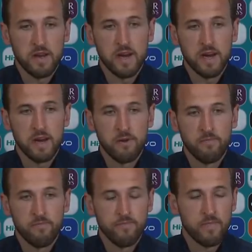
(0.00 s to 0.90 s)

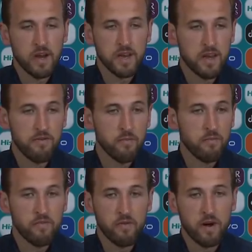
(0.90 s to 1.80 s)
And like I say,
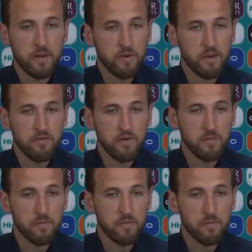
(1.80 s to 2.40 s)
from my point of view,